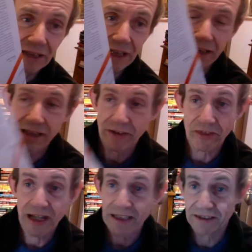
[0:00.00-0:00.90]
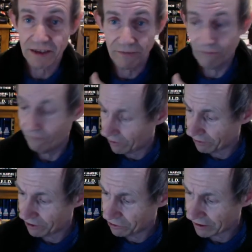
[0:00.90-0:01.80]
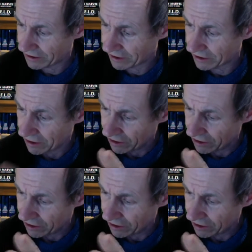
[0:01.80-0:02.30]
Uh, that's very interesting.